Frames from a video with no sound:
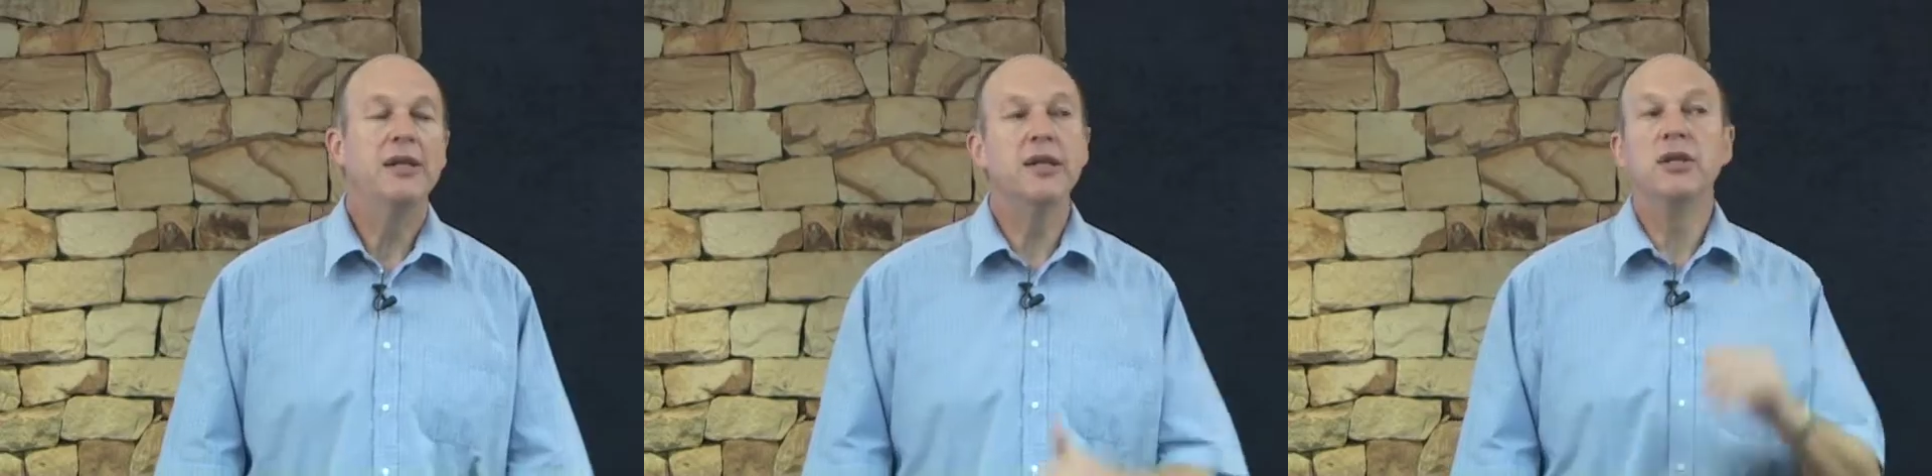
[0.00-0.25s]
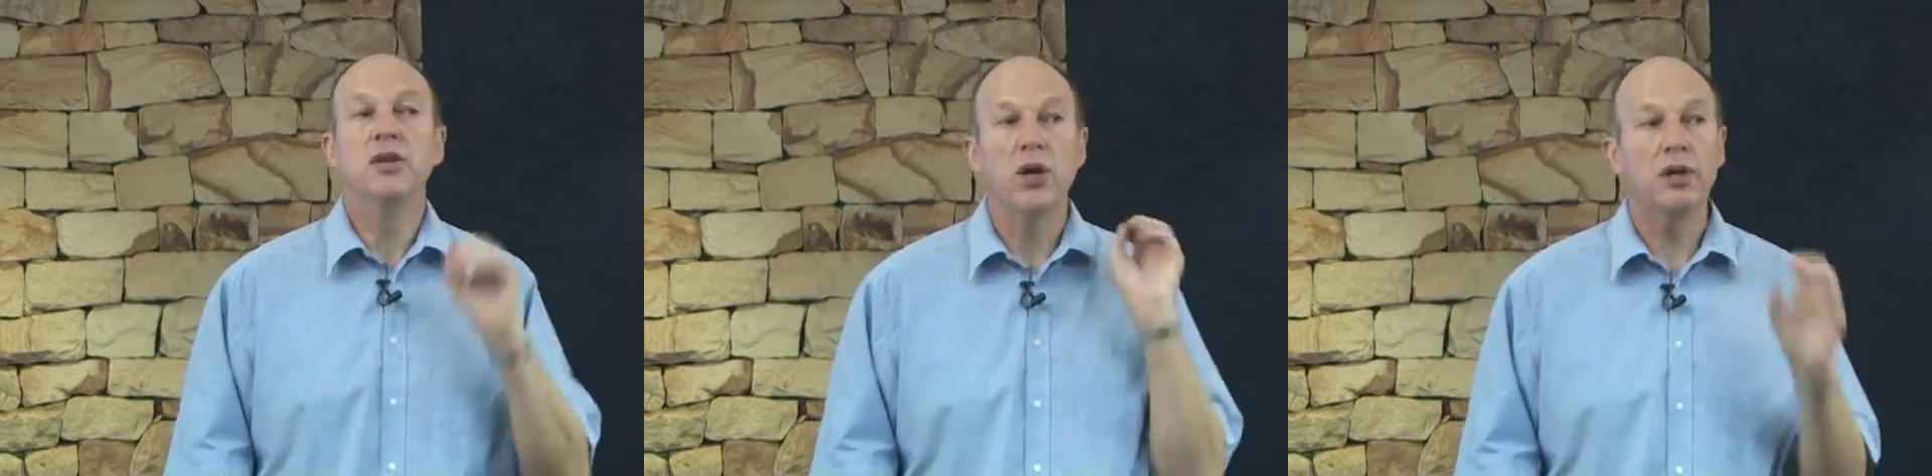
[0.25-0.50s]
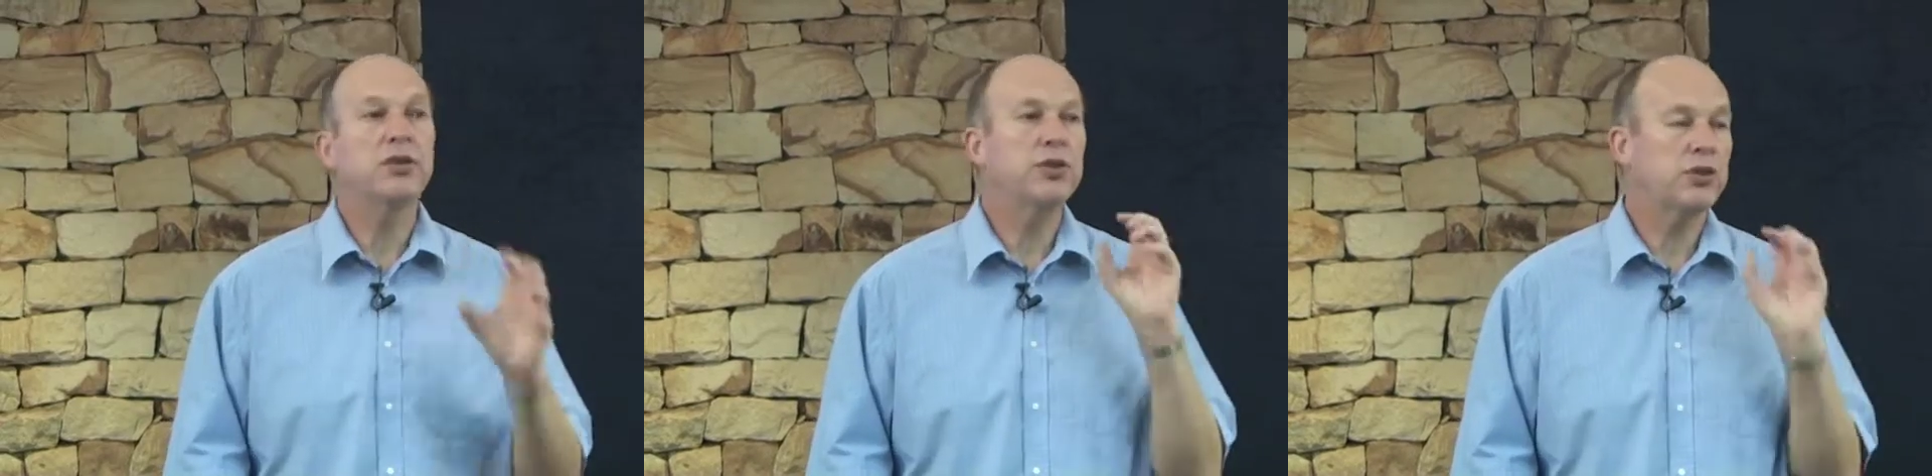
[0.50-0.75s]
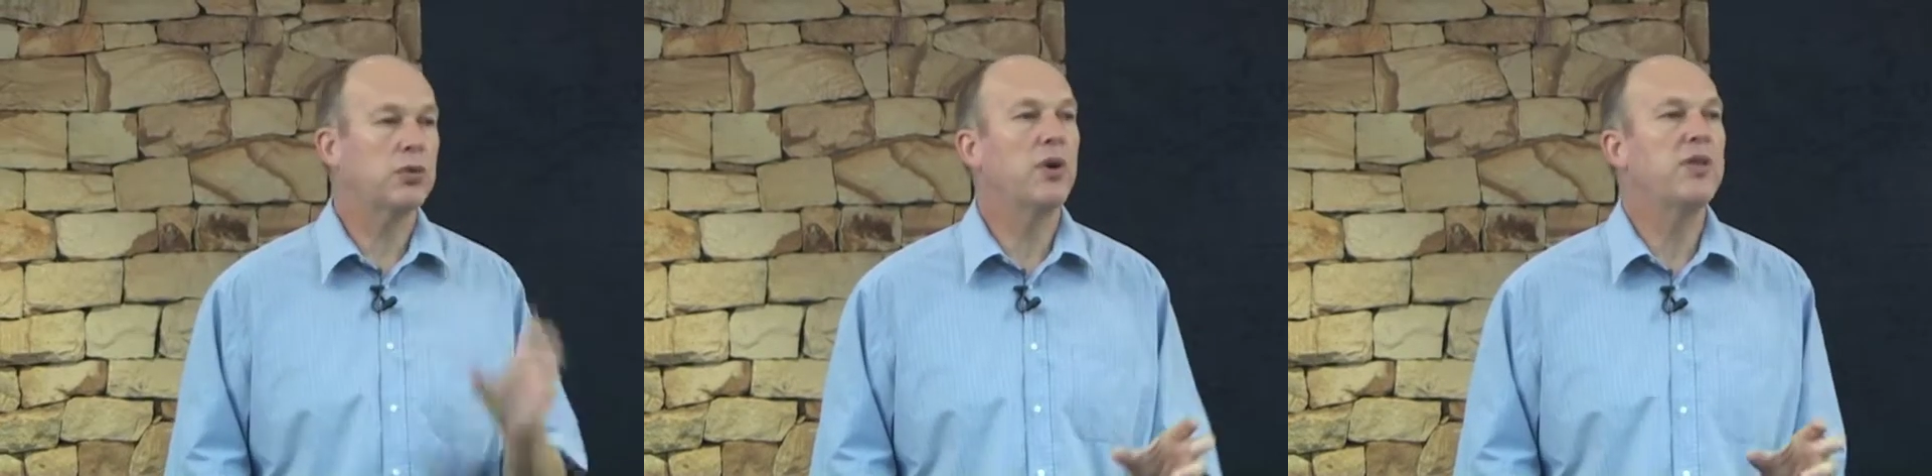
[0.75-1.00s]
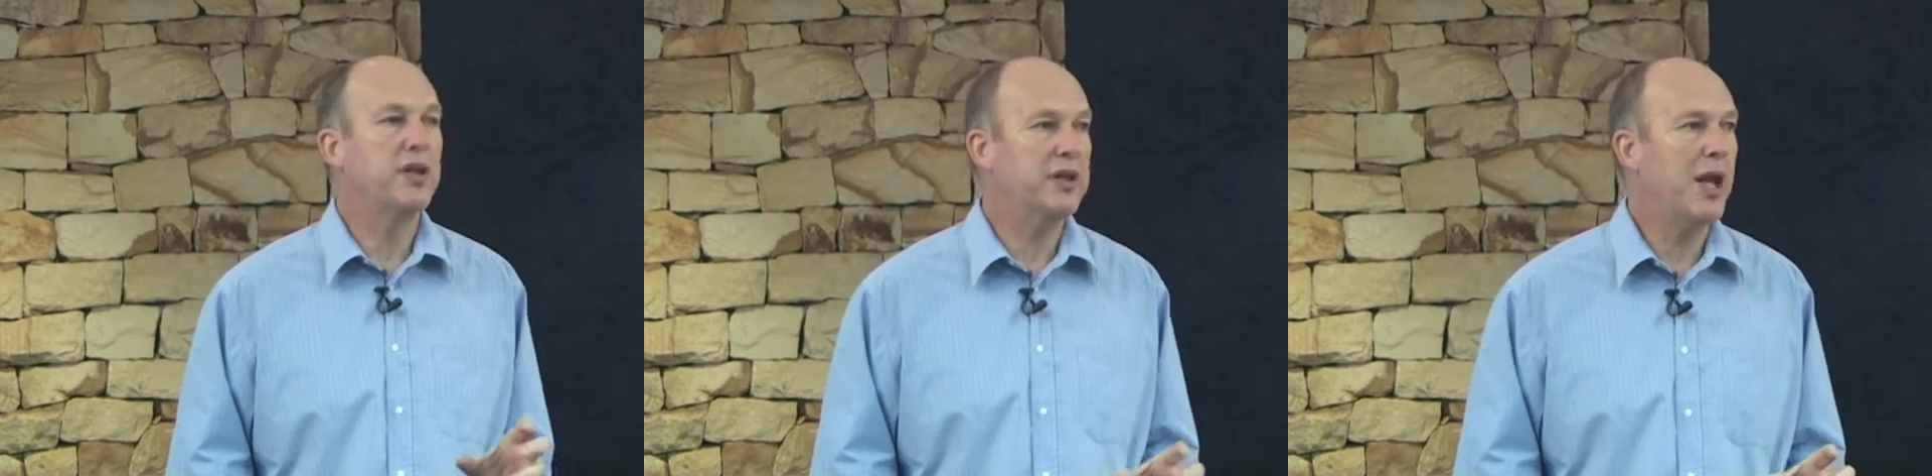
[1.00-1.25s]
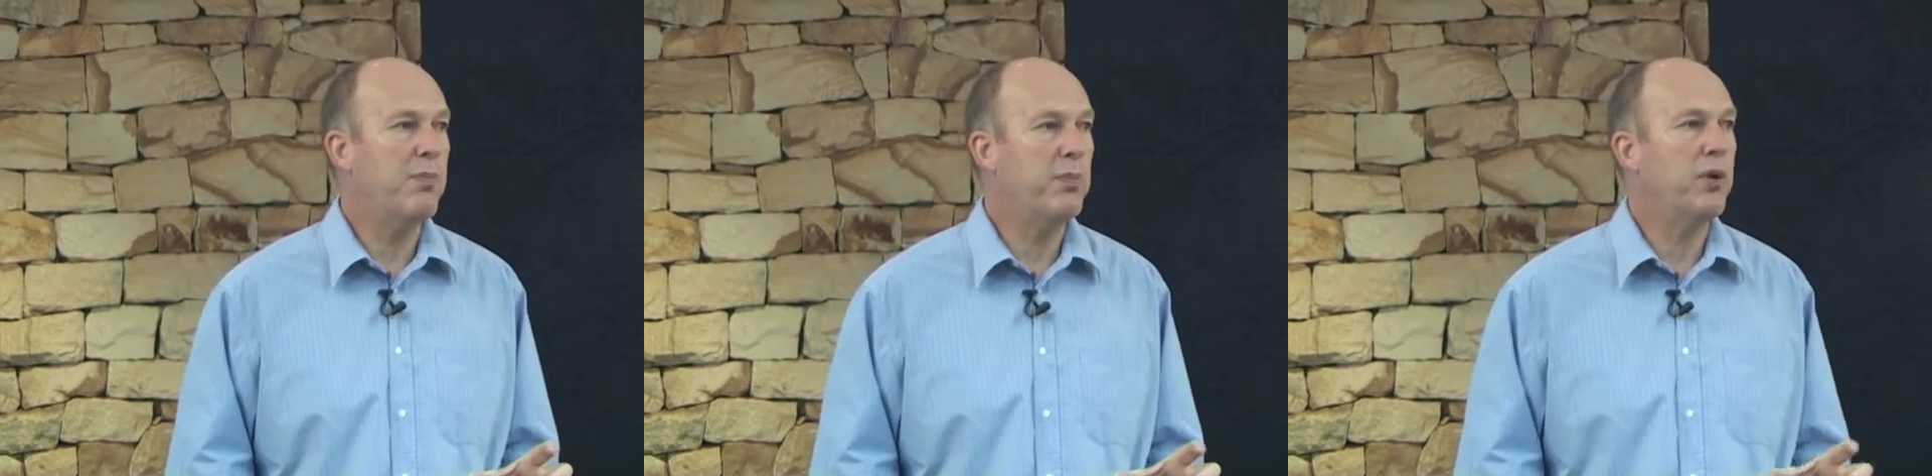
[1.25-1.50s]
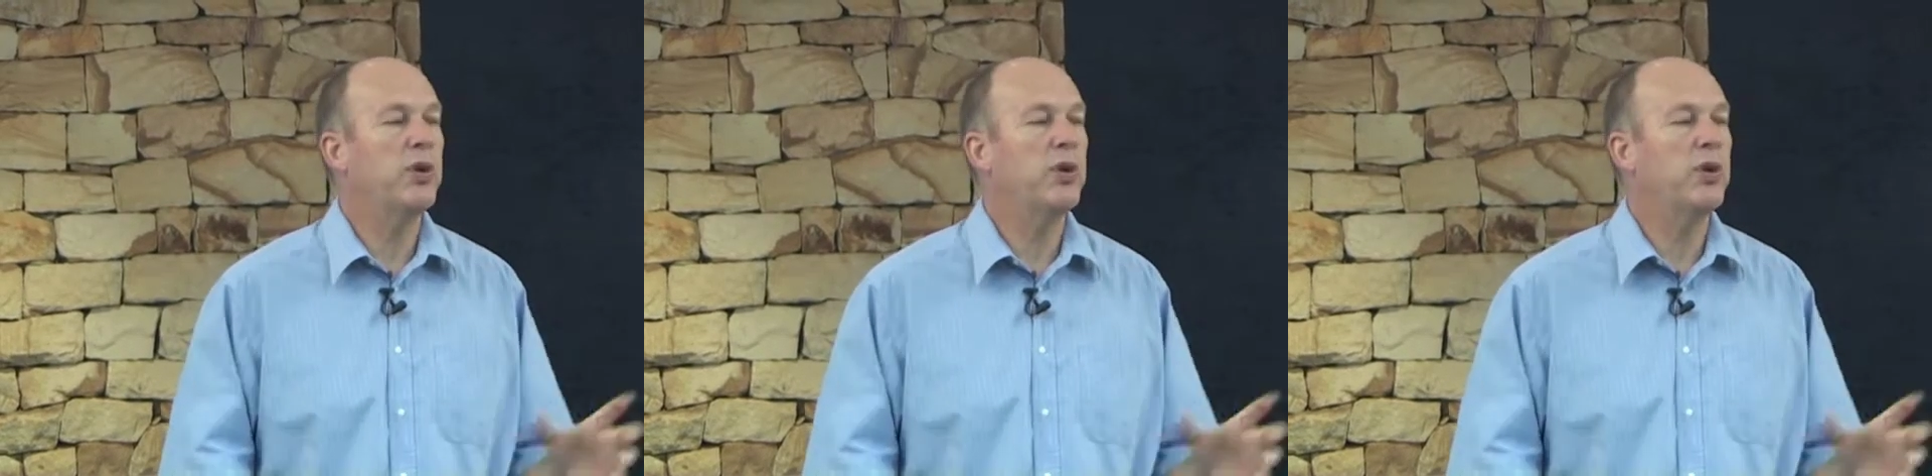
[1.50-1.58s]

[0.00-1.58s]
did not destroy the temple.